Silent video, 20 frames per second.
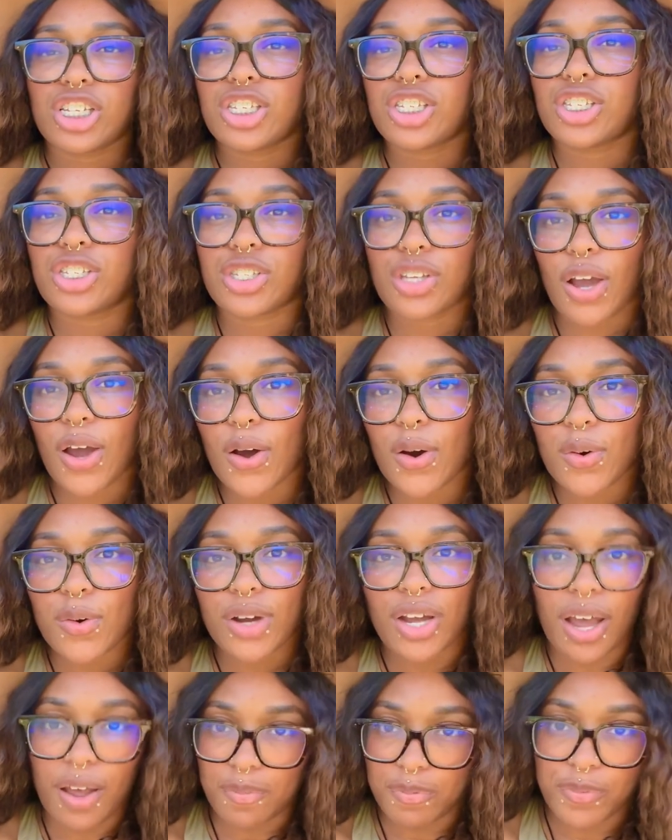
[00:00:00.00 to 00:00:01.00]
so
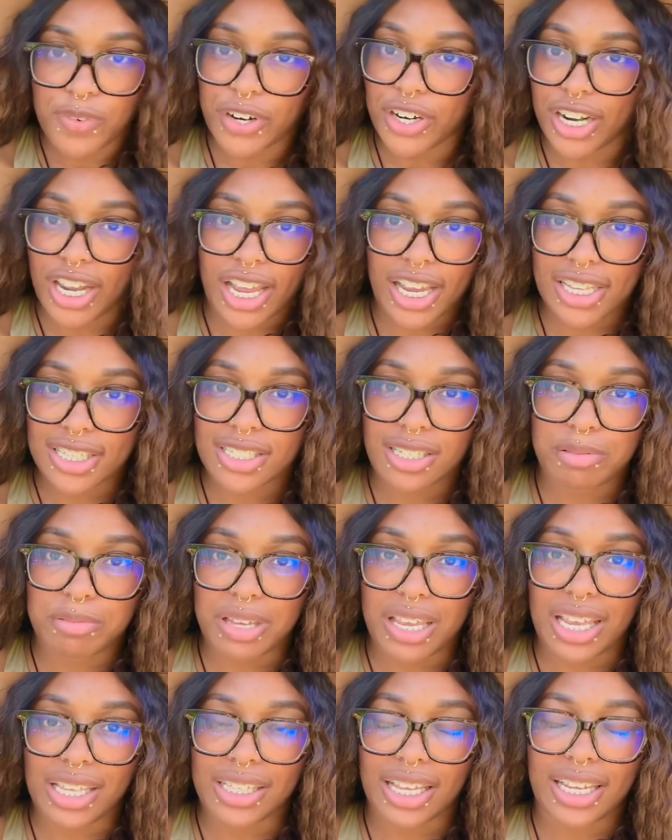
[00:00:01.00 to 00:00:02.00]
comforting to me.
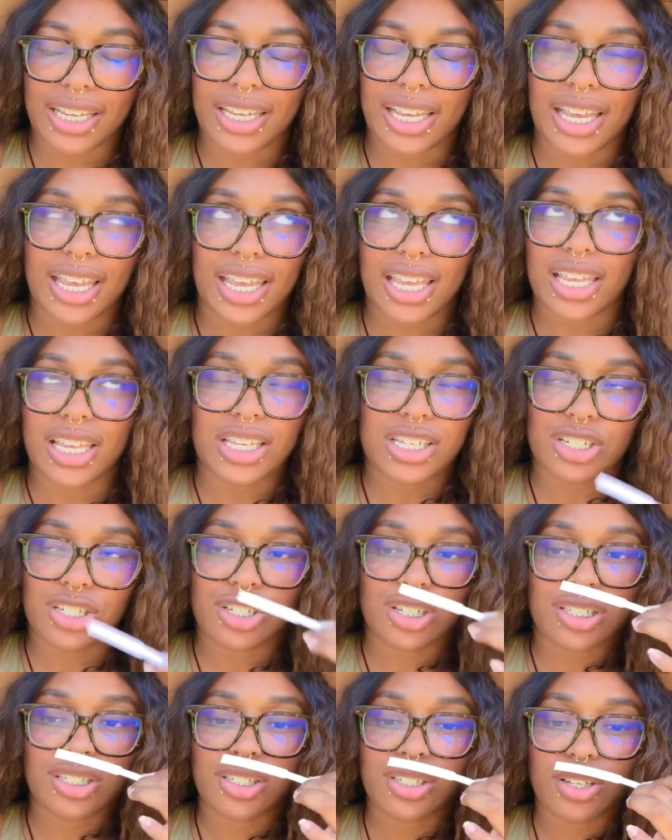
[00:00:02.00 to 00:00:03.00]
Like, it is
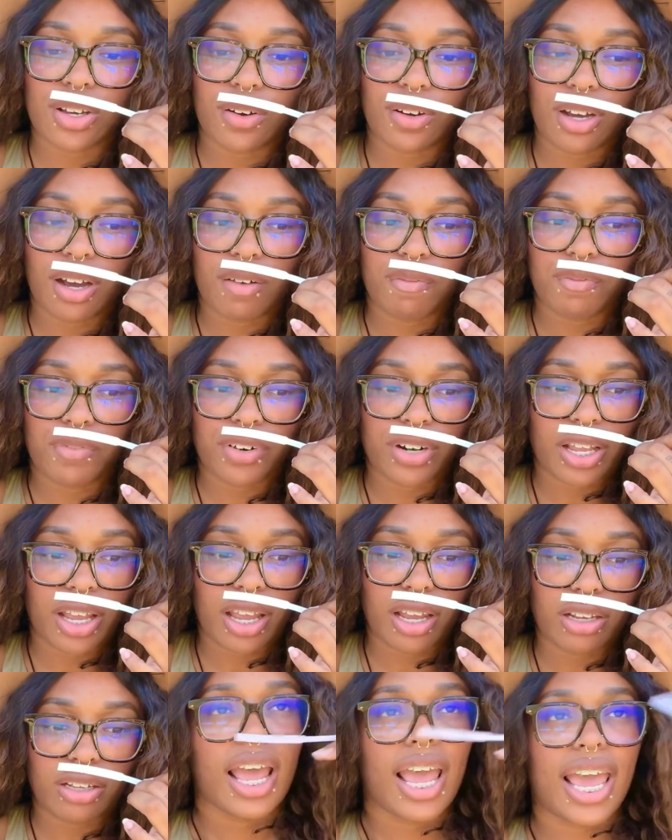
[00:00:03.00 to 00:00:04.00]
just so comforting.
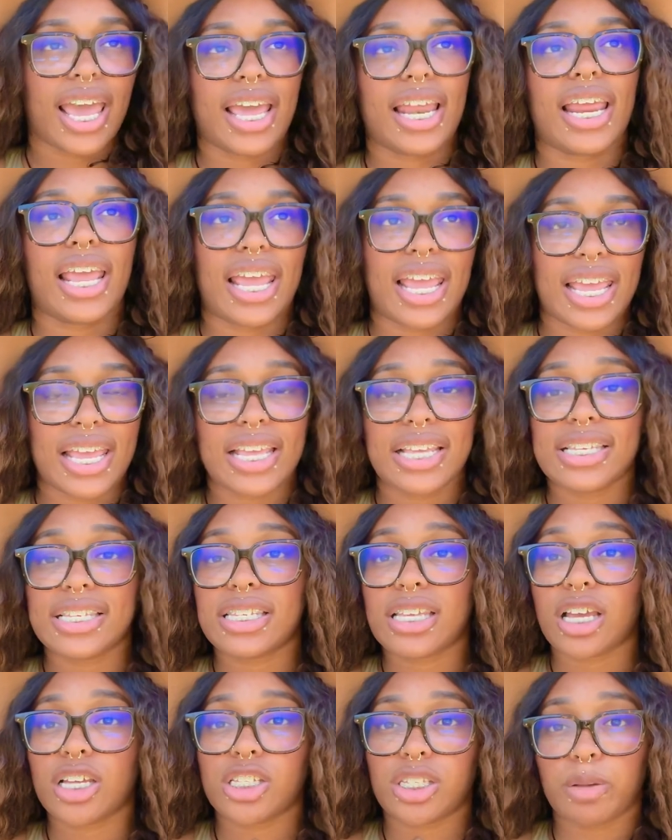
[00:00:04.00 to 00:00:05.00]
It is
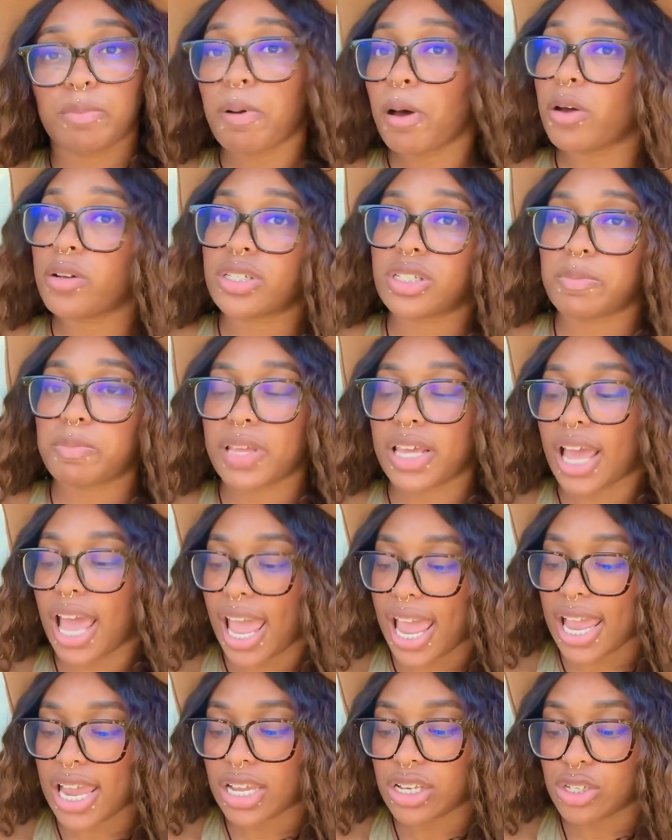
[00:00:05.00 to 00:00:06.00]
supposed to be
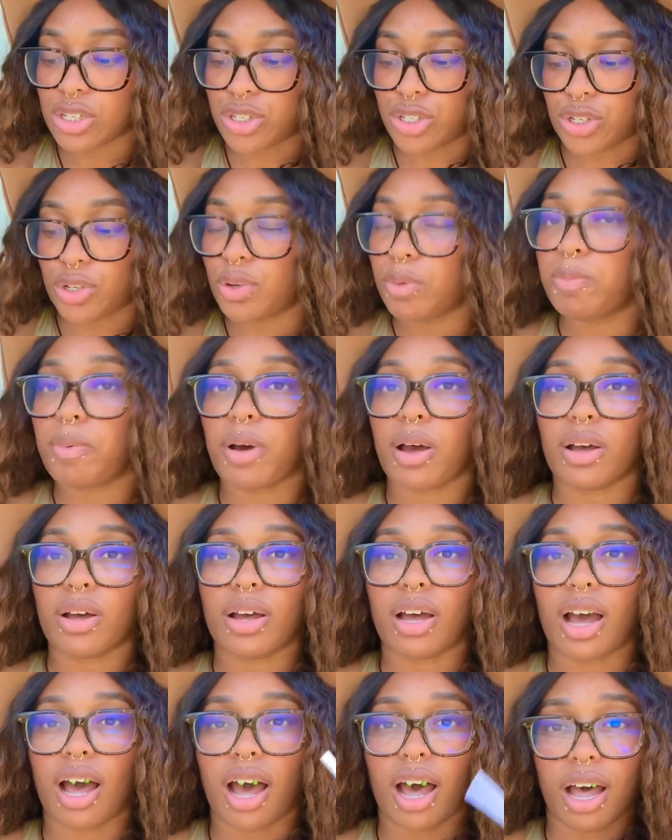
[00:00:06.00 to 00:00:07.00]
a dupe
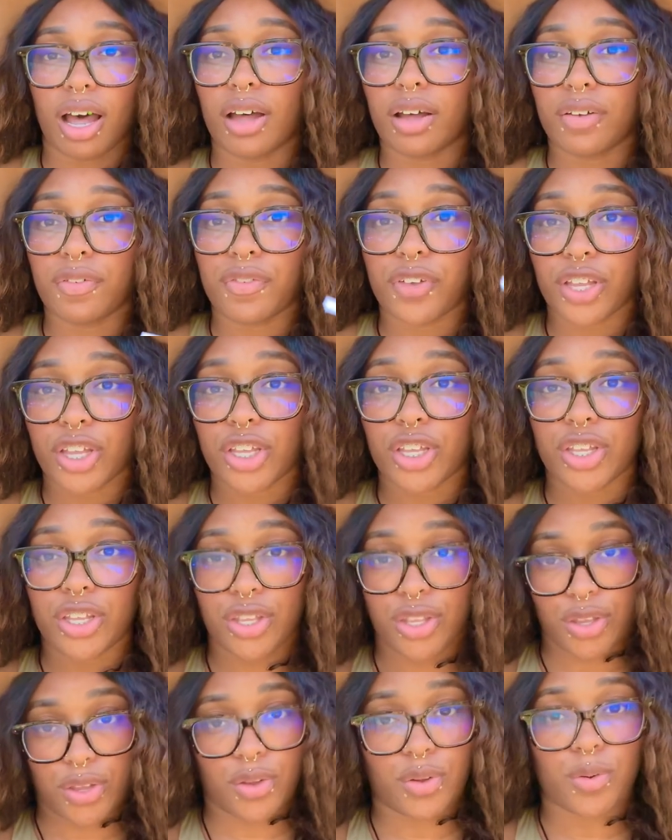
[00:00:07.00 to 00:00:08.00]
of
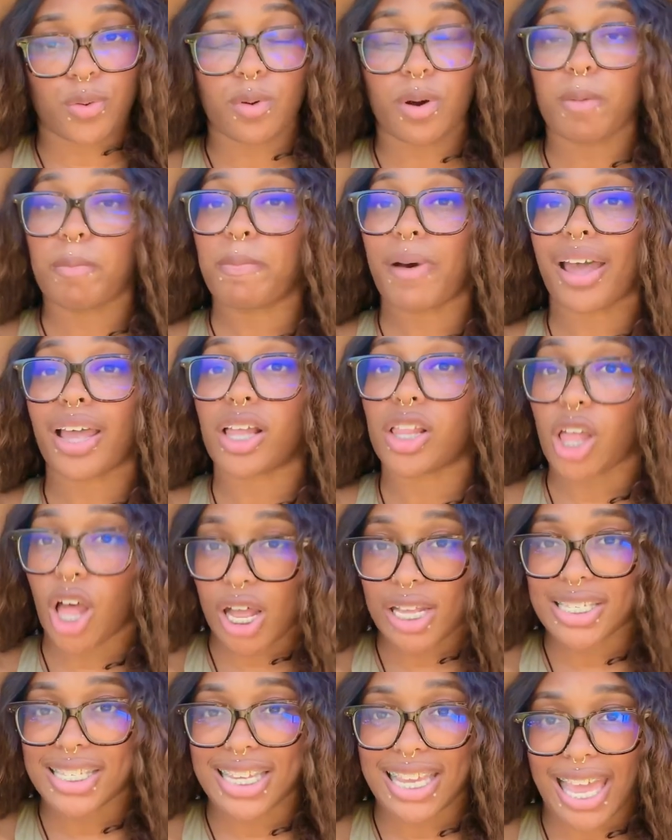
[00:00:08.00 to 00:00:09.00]
You by
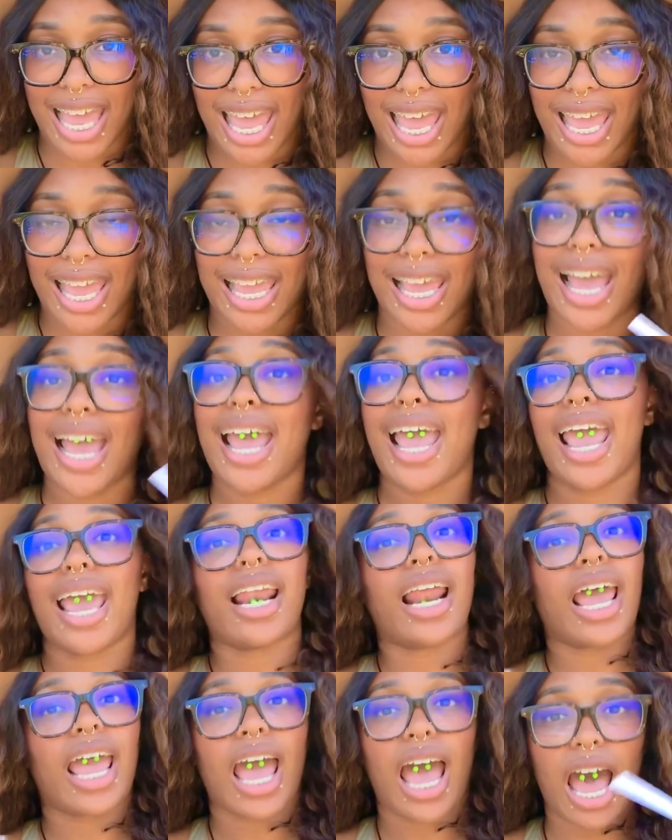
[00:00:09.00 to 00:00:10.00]
Glossier, and I
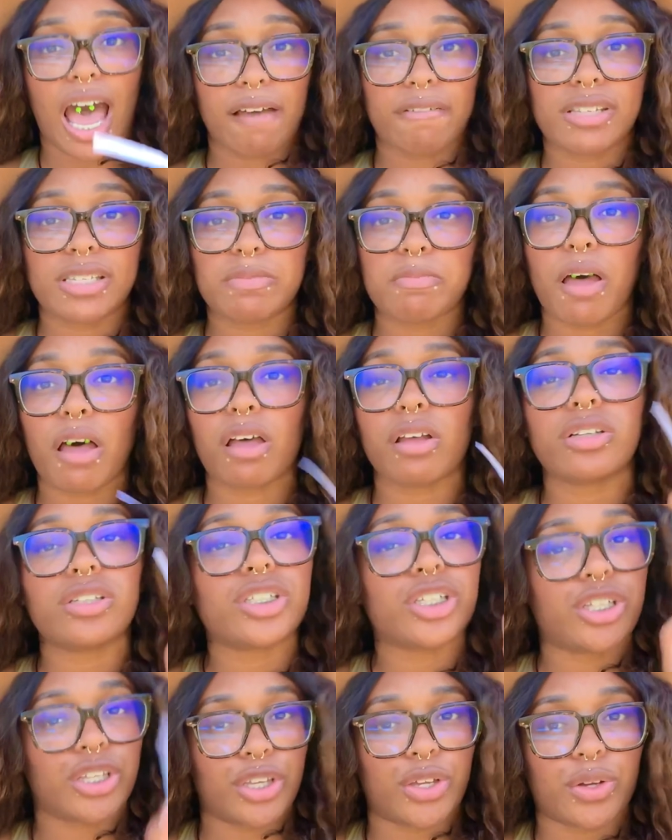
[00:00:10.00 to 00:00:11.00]
have smelled
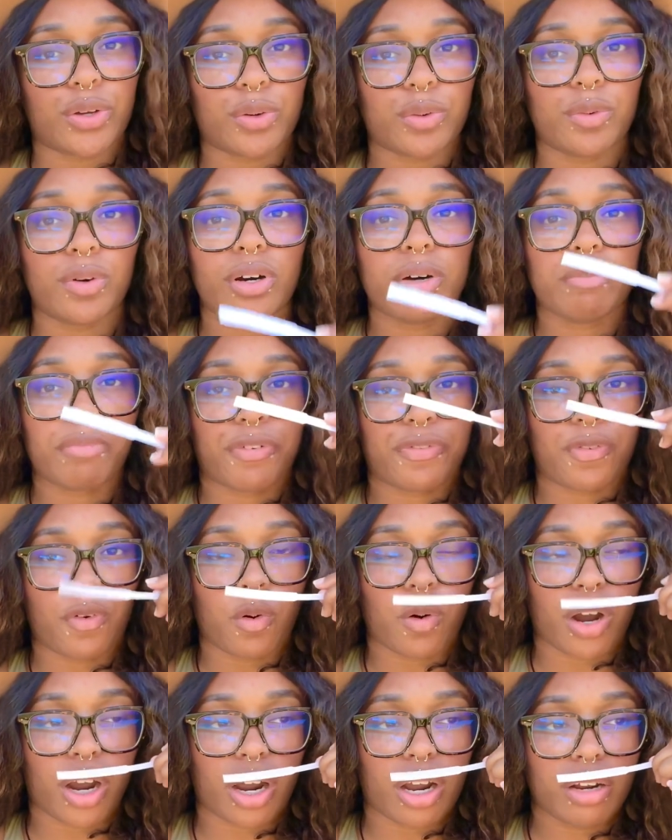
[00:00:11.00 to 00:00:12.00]
You
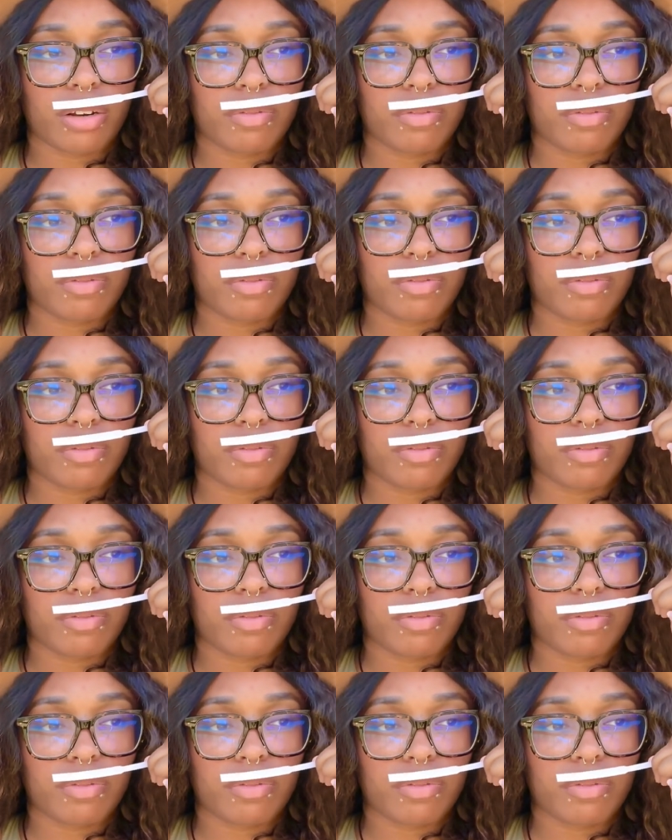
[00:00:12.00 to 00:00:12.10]
before,